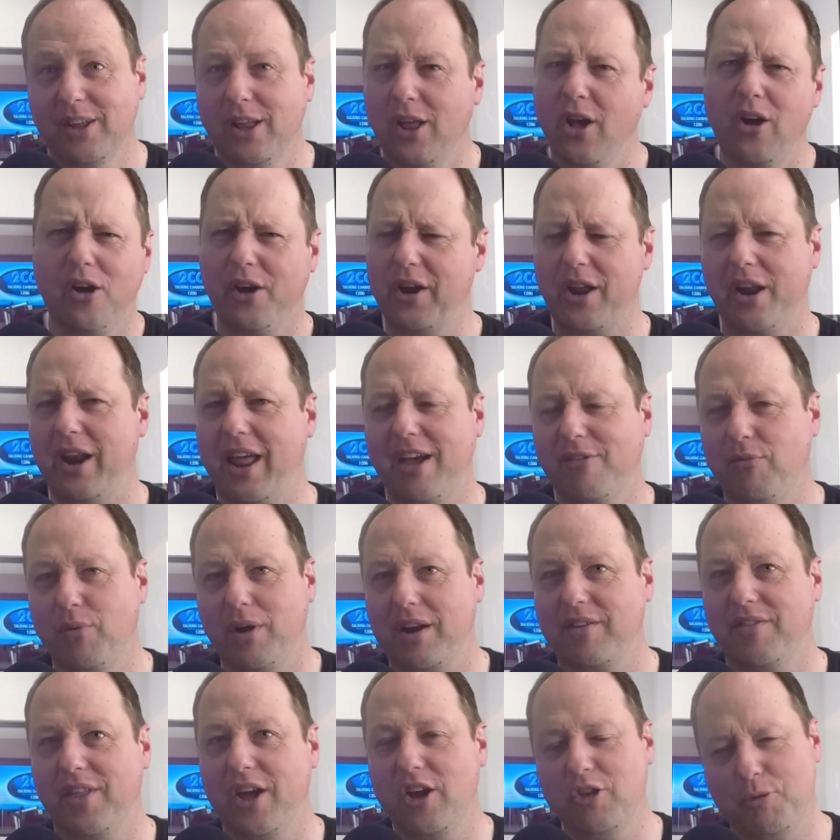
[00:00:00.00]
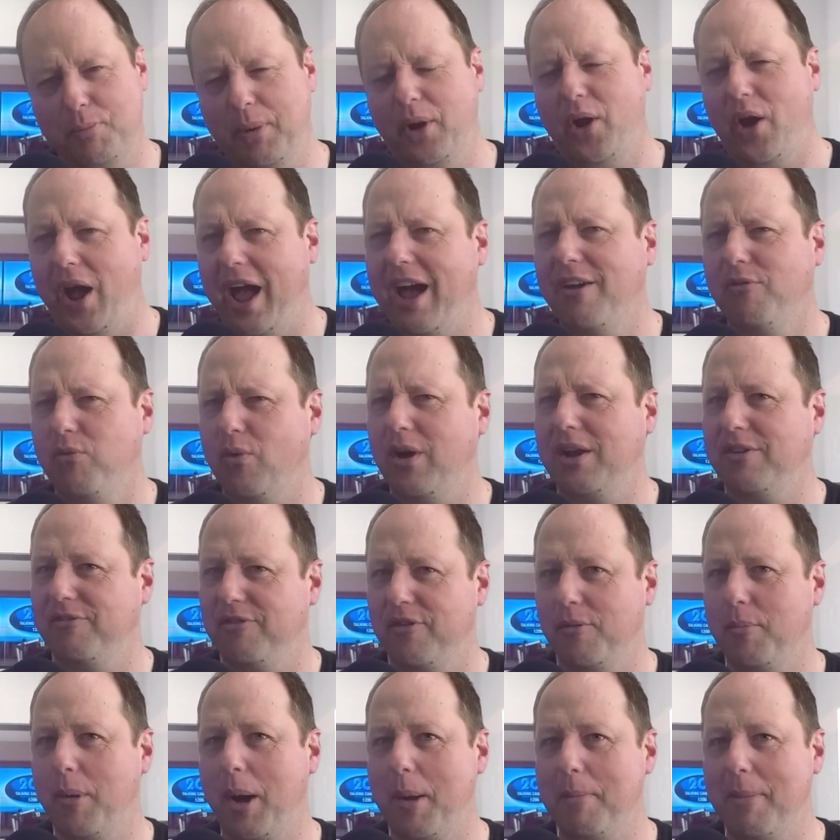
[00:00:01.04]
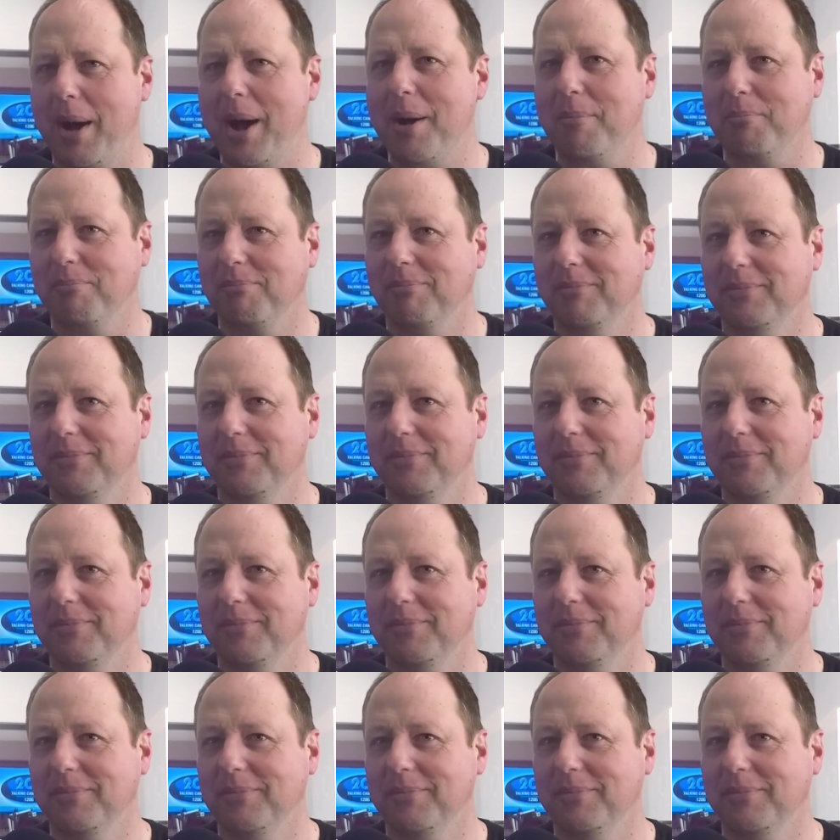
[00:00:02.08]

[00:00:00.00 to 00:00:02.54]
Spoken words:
I don't have one of those, but I have one for my mum.